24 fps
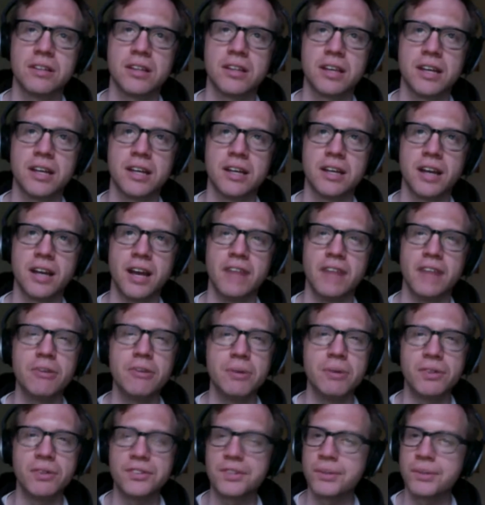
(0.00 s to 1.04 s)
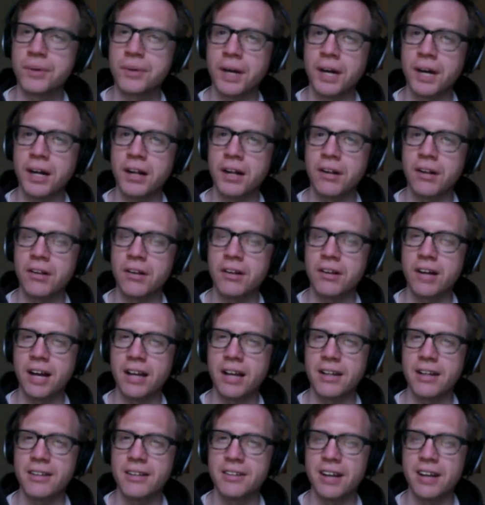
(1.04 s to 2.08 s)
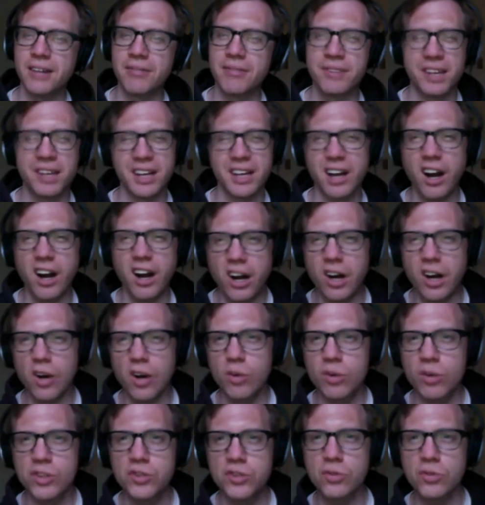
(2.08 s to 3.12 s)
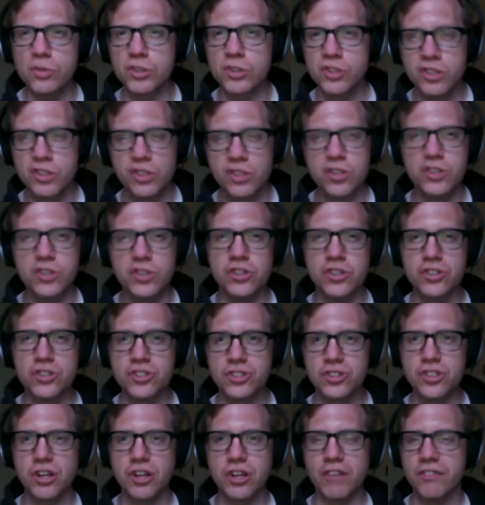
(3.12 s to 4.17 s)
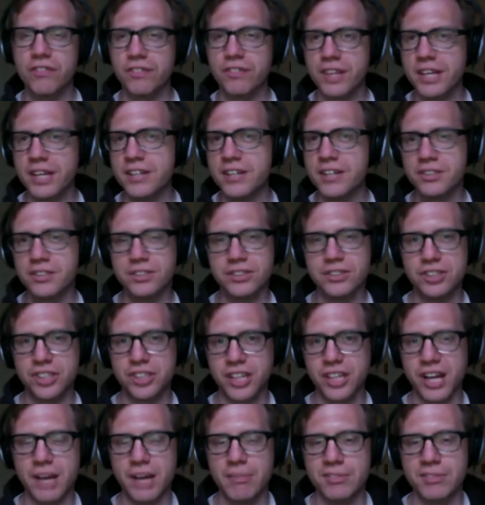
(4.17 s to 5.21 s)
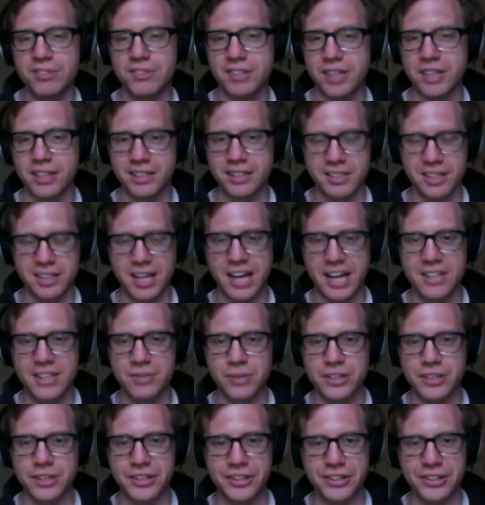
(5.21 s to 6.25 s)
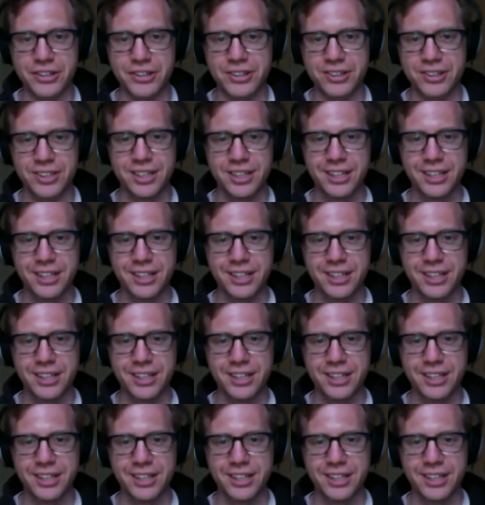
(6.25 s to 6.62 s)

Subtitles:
Like every once in a while, I'm like, I wish there were seasons and stuff. And then shit happens like this last winter.